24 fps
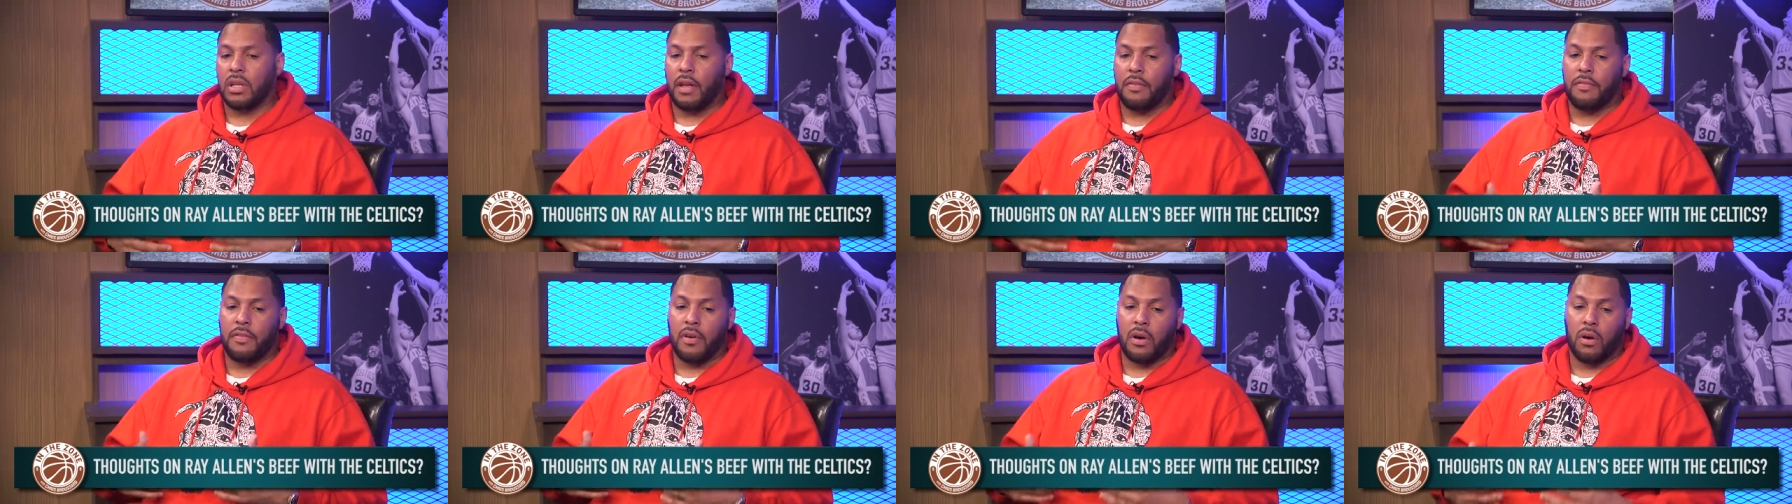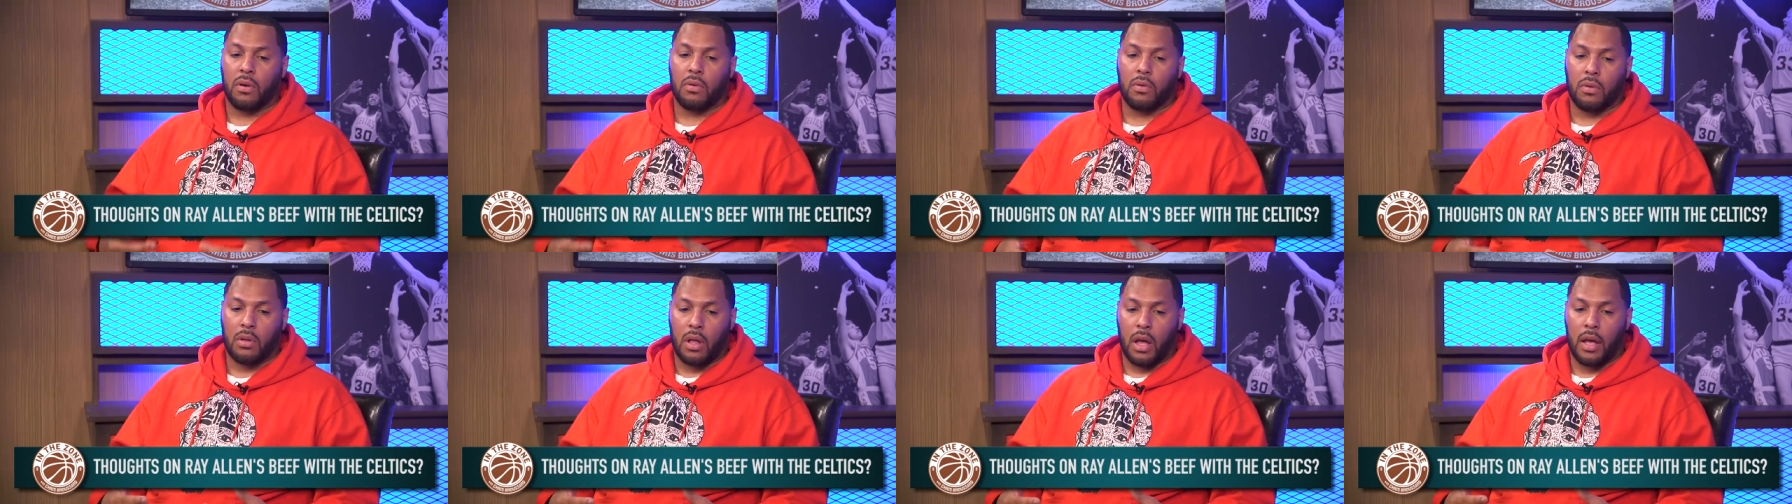They
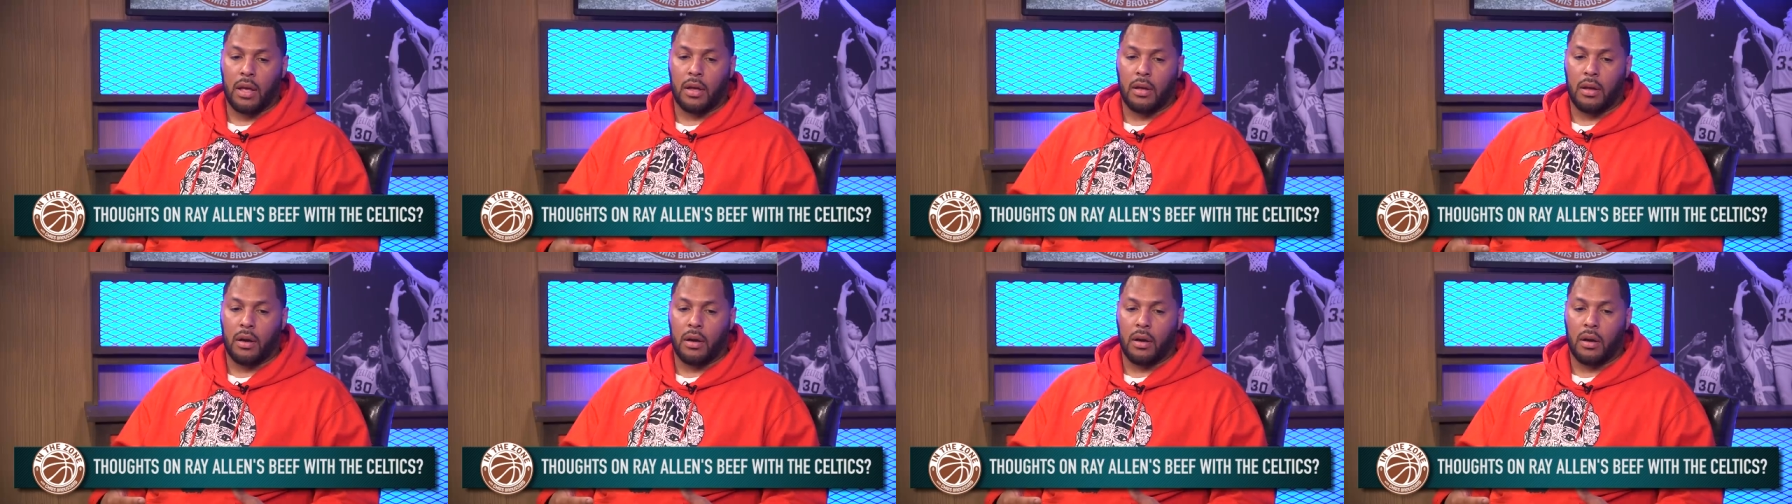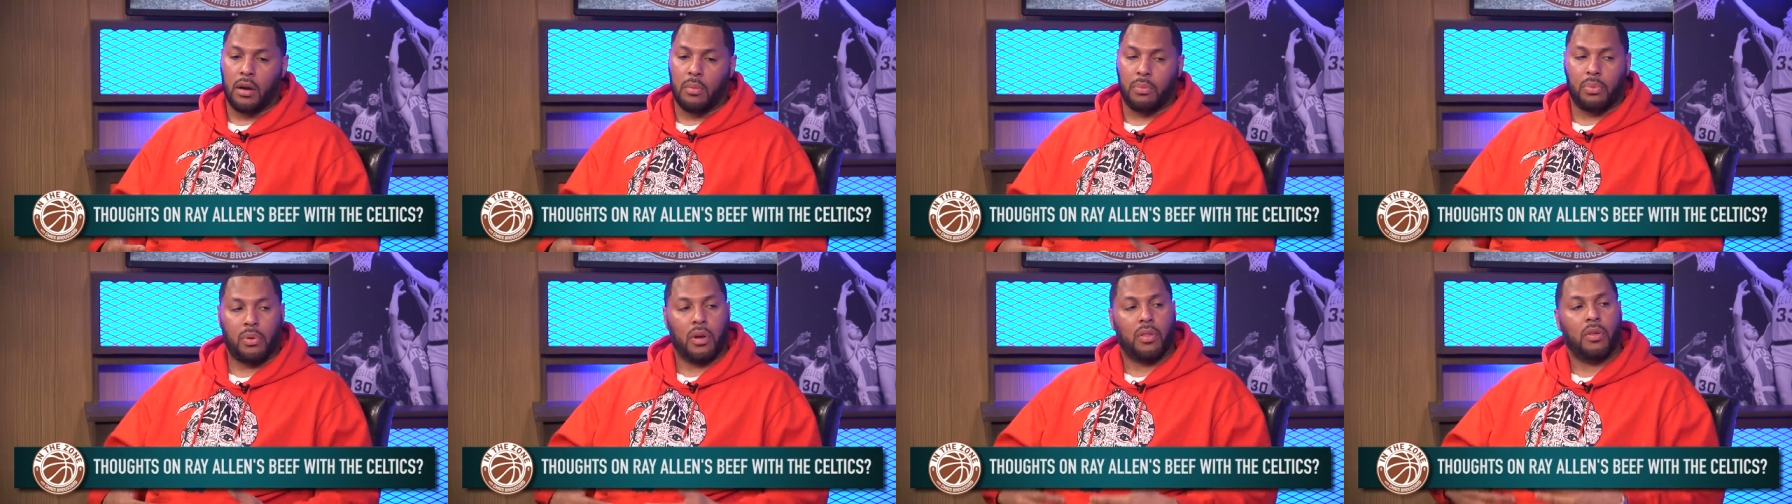felt like
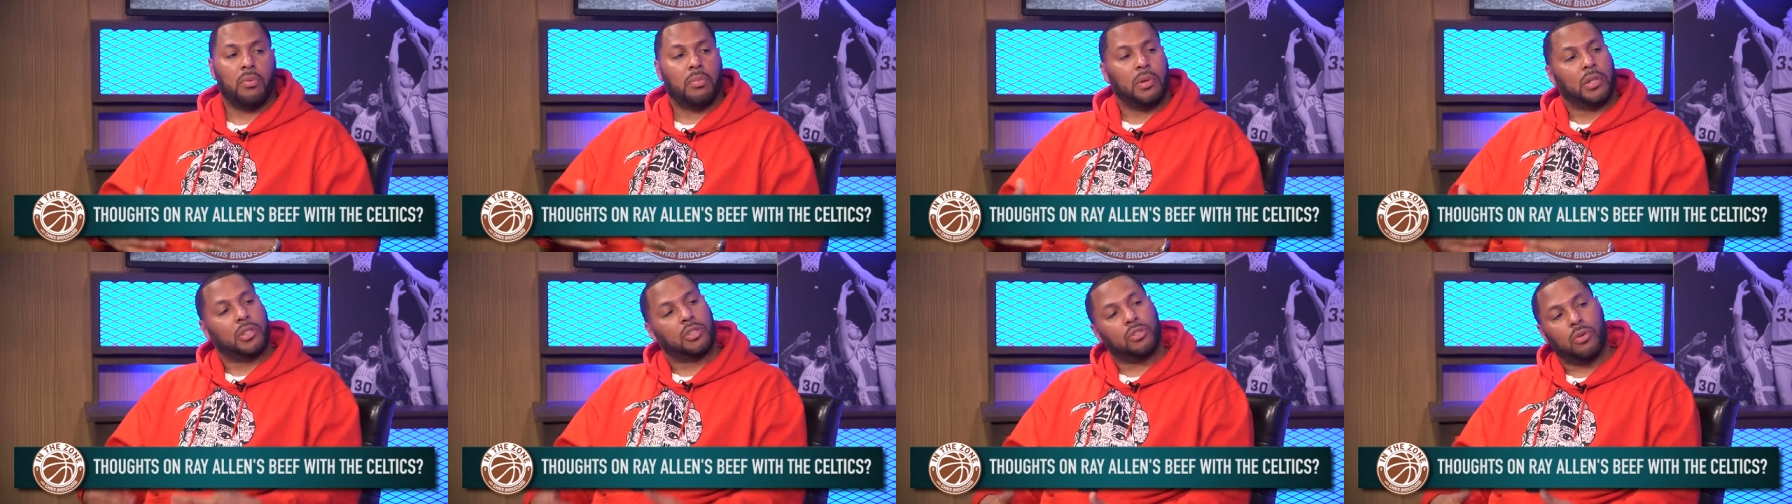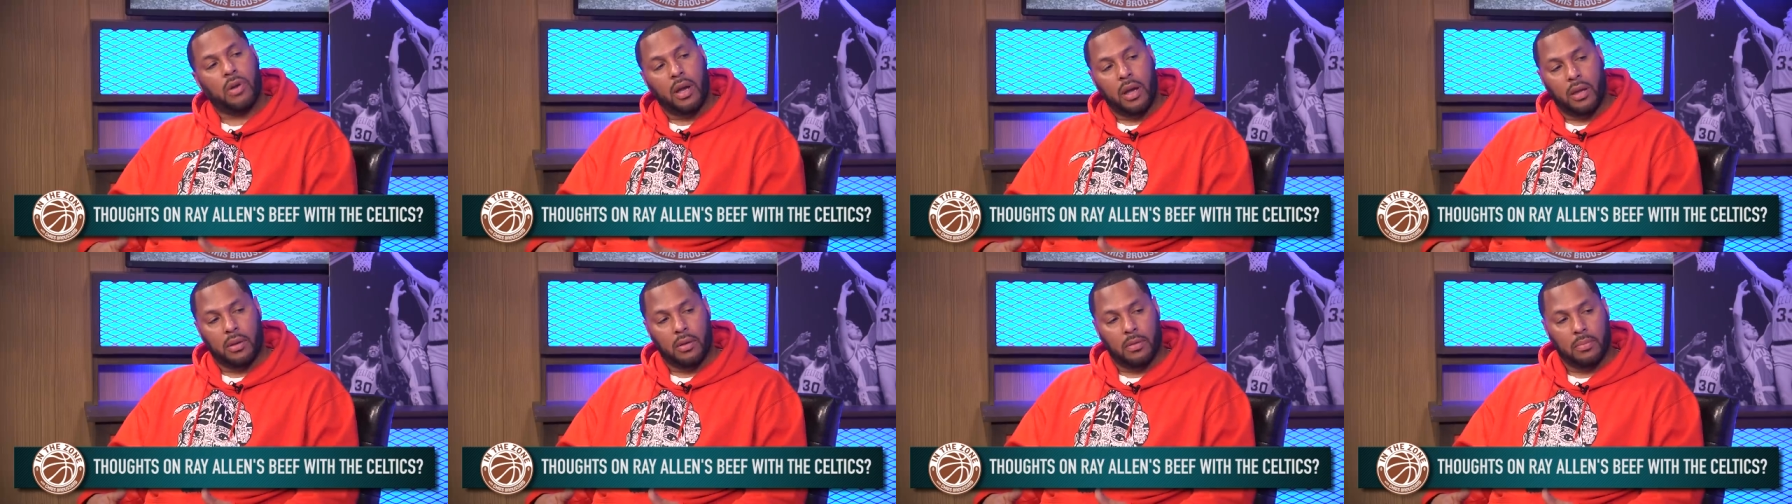uh, brother
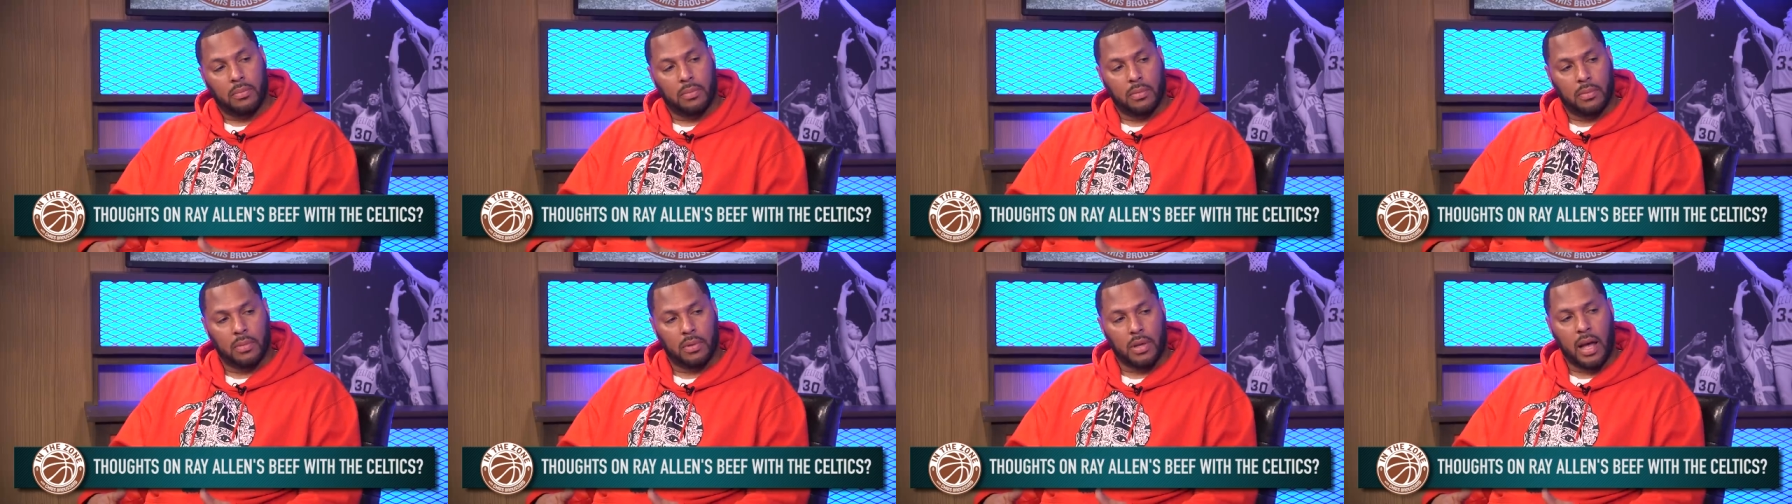betrayed them.